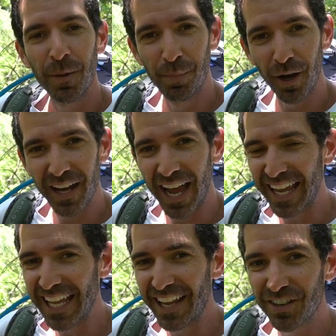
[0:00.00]
But I
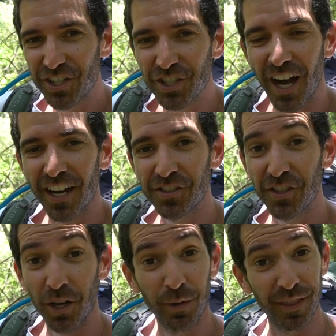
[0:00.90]
gave it a shot, I
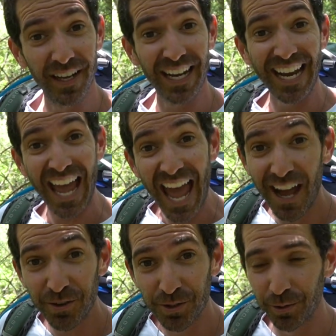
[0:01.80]
stuck with it, and
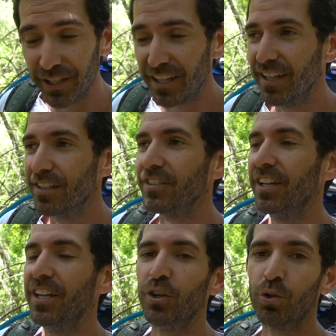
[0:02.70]
actually it's
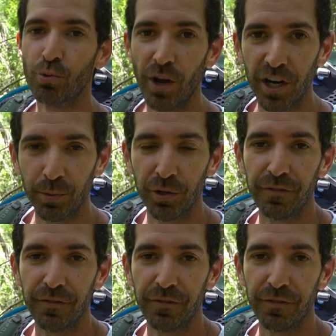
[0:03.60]
incredible.